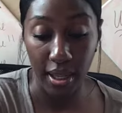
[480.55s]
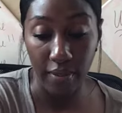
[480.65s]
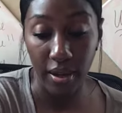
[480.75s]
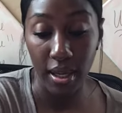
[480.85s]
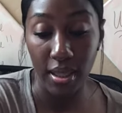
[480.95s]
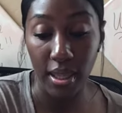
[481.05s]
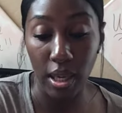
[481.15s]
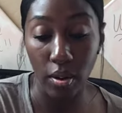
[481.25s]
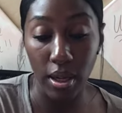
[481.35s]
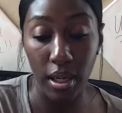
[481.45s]
give
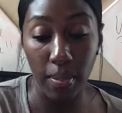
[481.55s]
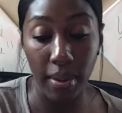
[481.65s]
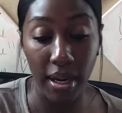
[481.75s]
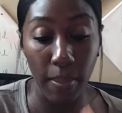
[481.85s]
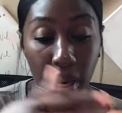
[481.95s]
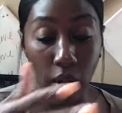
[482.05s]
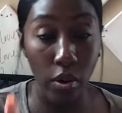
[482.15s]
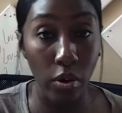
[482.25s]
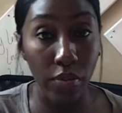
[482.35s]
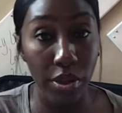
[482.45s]
anything or anybody
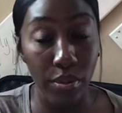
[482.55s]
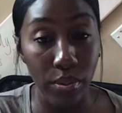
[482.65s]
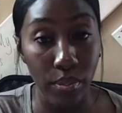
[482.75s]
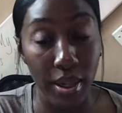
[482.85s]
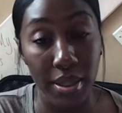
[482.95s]
power over you, right?